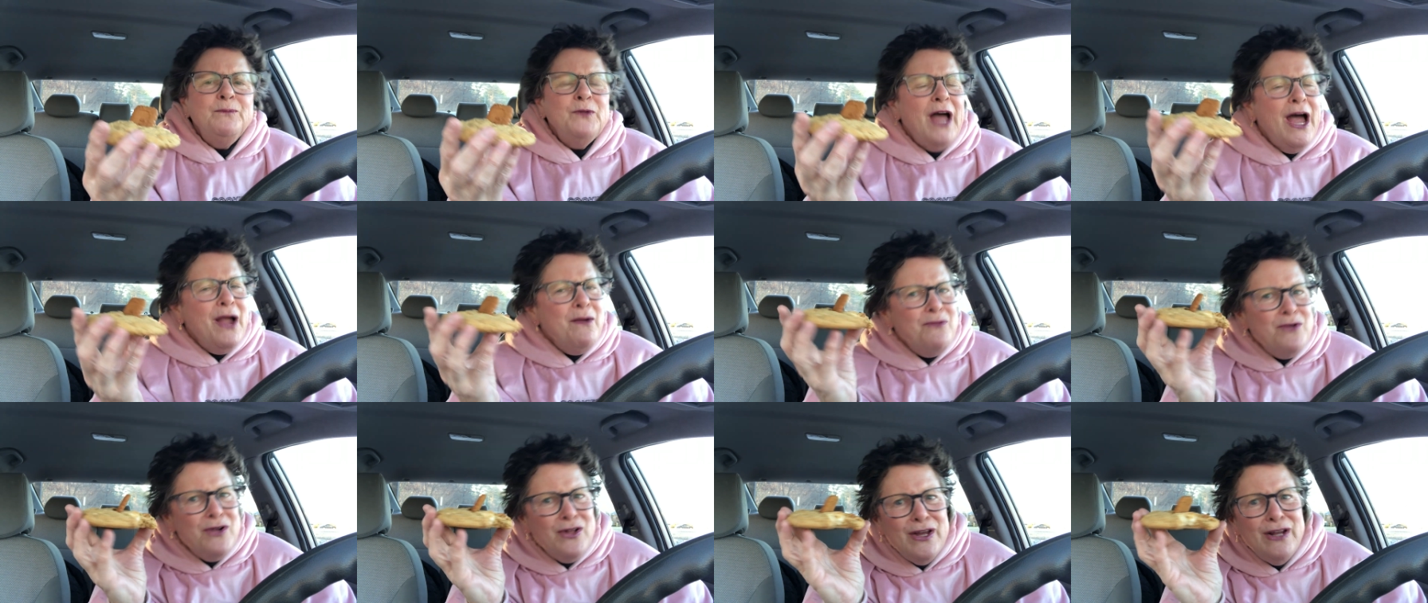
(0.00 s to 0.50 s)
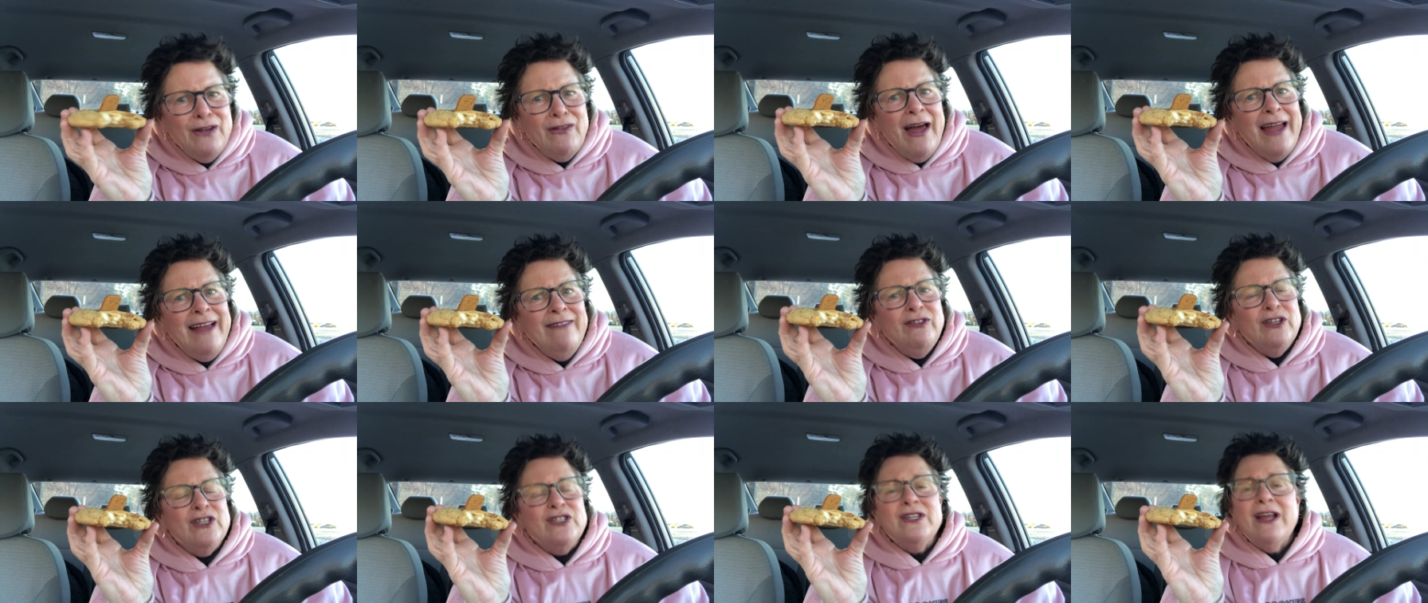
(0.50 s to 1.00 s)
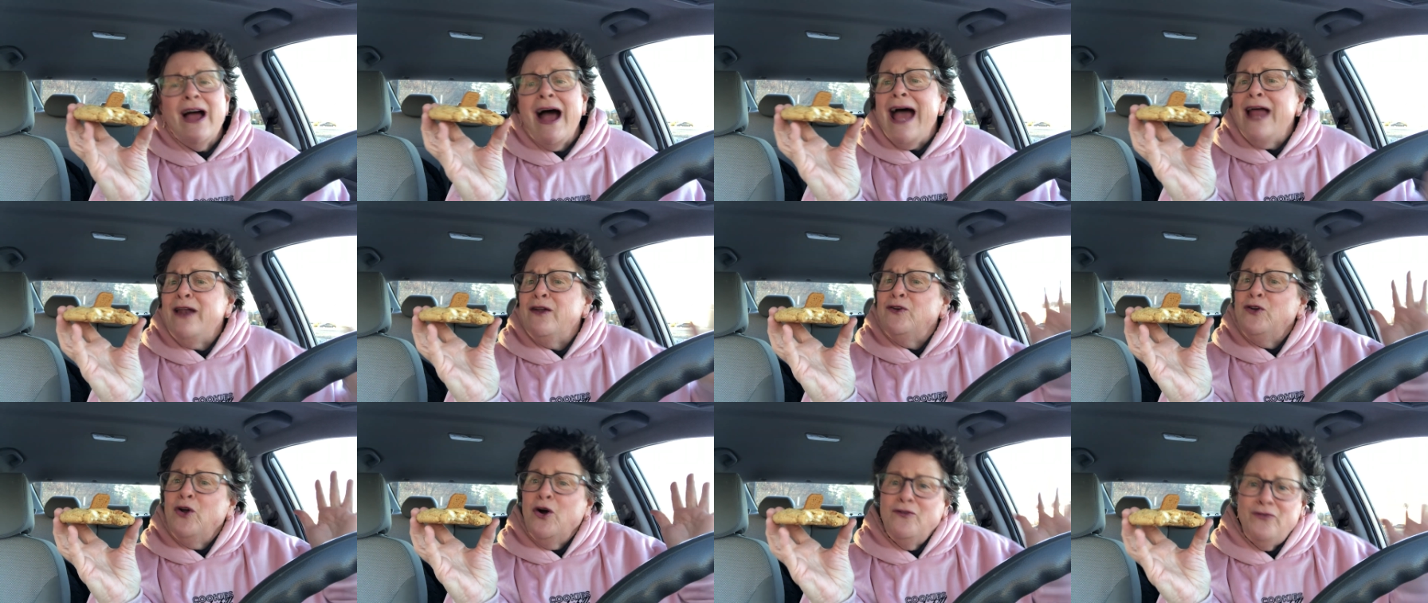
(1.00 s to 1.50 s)
really like this. Now, I
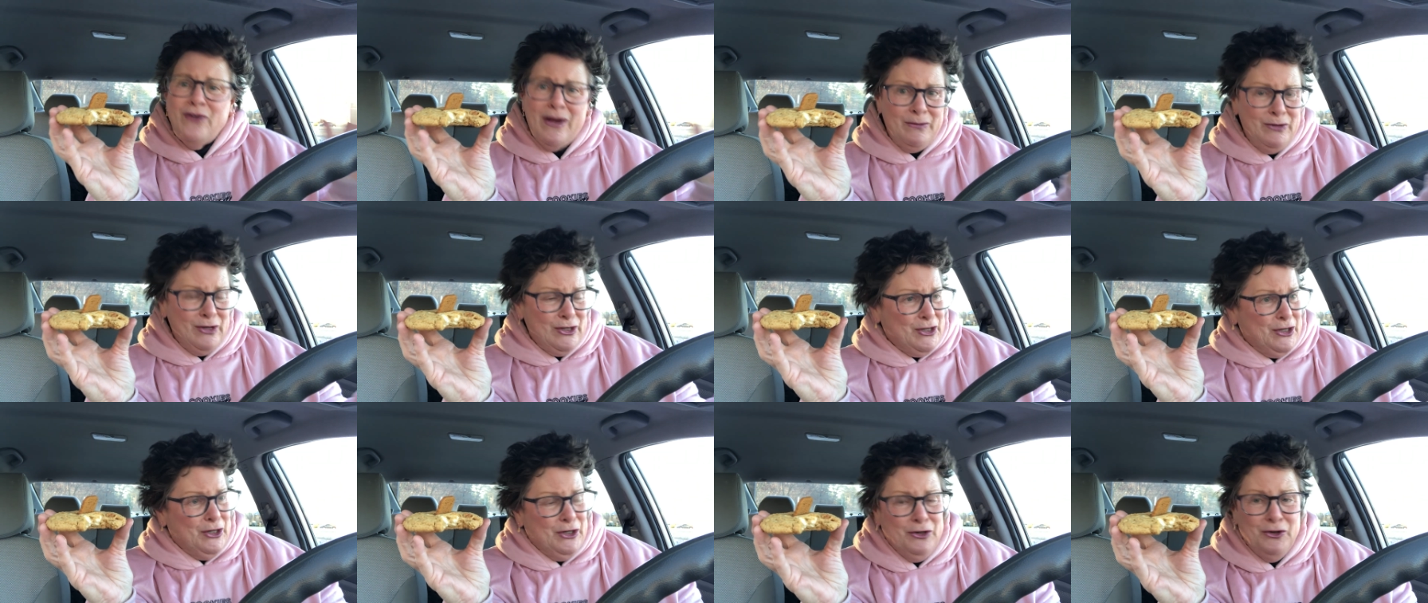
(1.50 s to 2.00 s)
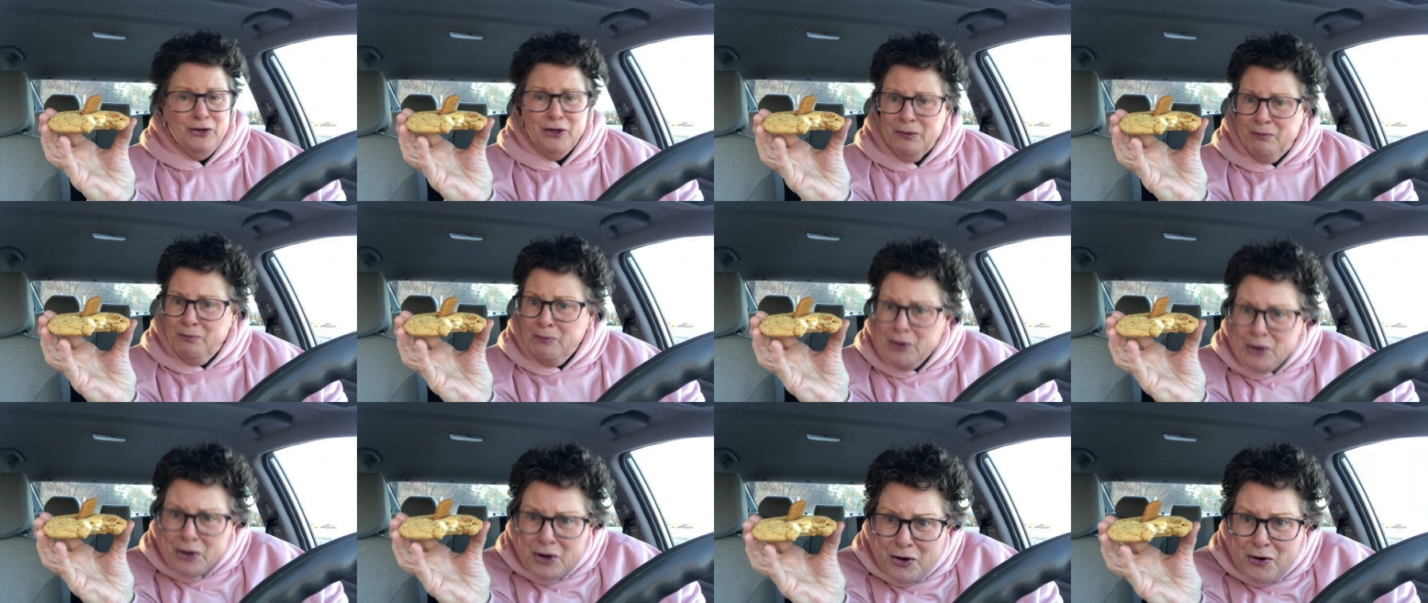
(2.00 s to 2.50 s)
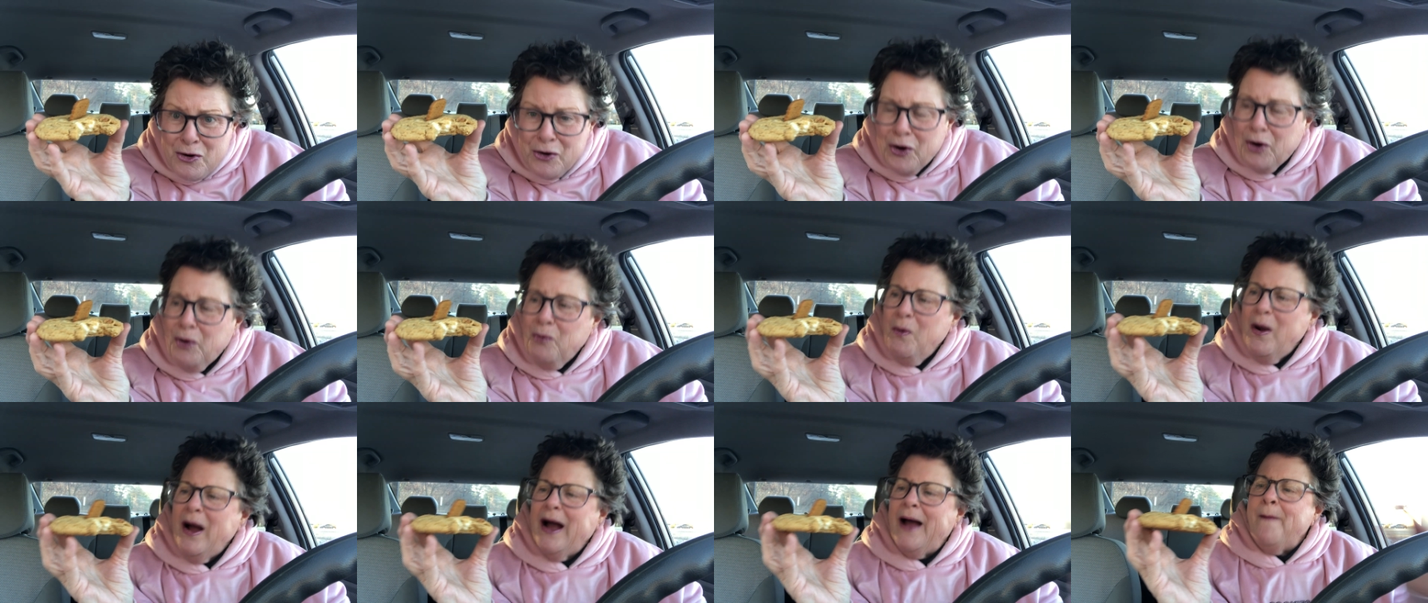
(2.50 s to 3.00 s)
don't know if I'm just in a good mood
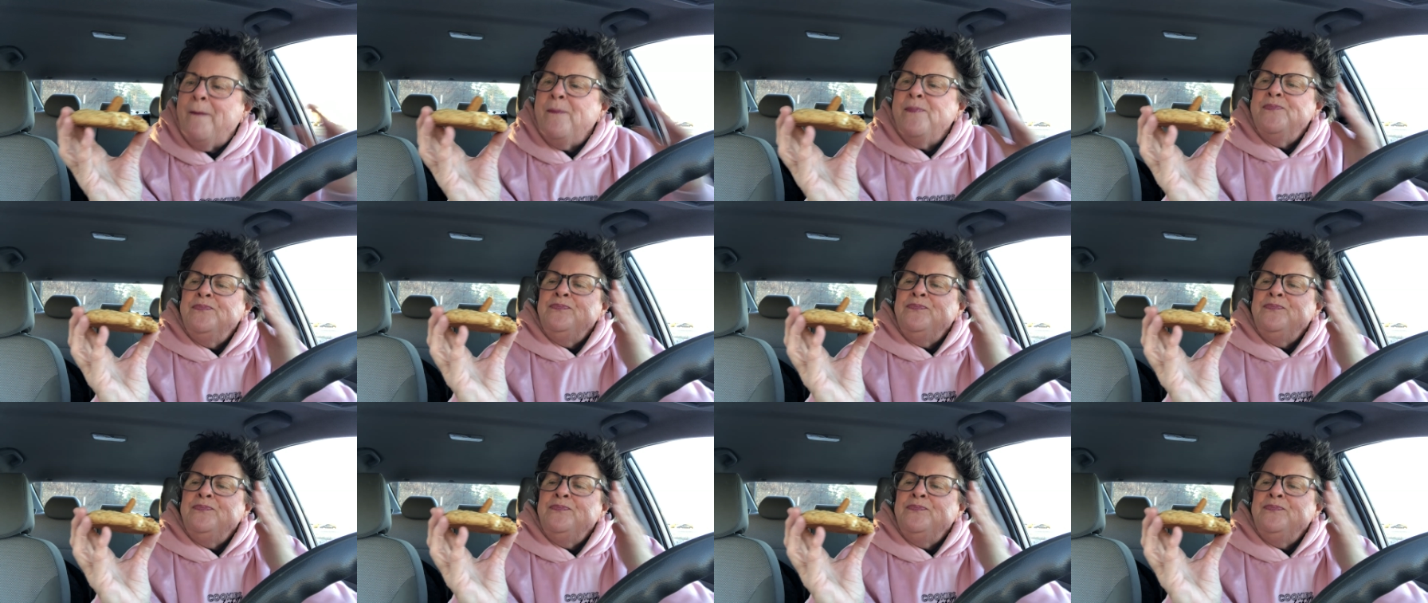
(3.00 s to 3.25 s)
or what.